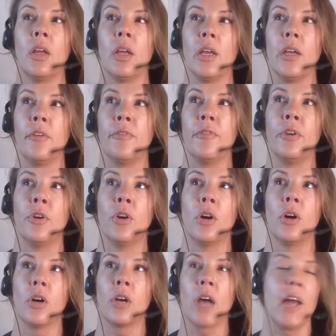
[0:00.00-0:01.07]
If
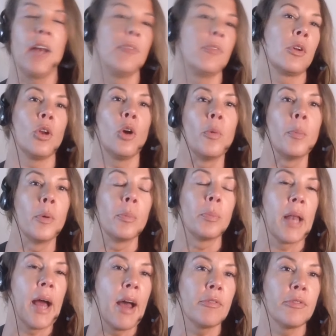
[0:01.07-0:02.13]
you're kind of global
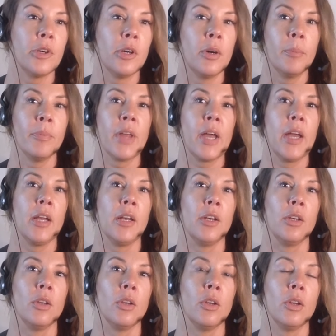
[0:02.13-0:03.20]
platform,
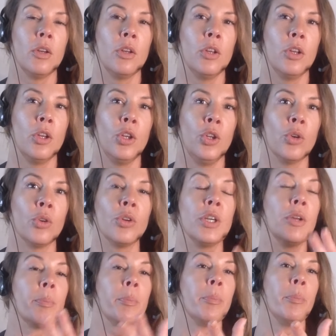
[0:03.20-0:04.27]
then you're in
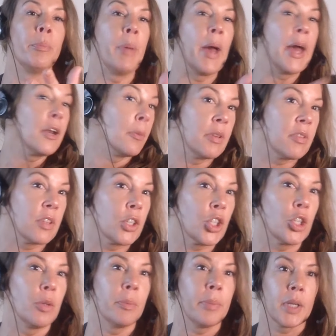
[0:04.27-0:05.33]
a better
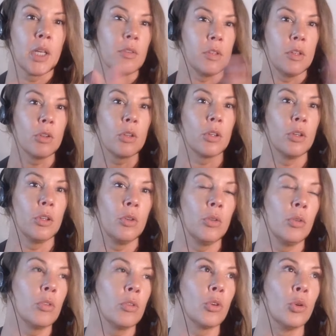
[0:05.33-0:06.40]
position because you can
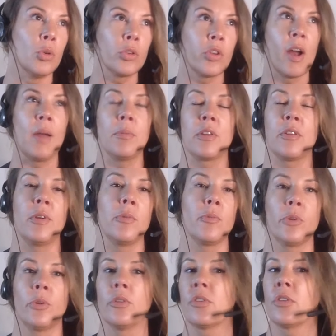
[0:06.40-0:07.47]
use all types of
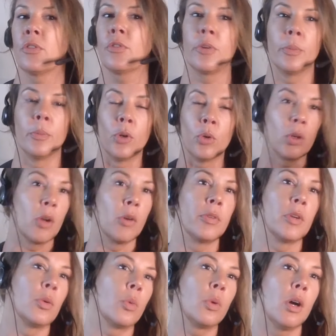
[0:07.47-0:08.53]
influences from all over
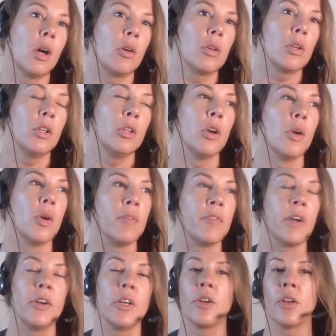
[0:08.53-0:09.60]
the world. You know, a
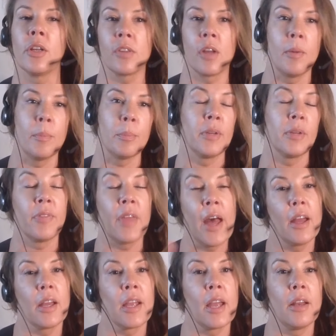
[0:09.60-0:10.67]
very good example of
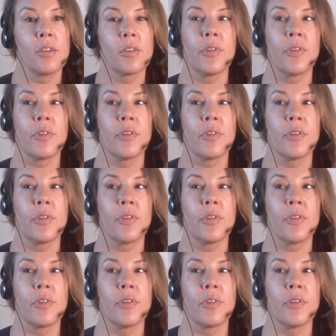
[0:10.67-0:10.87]
that again is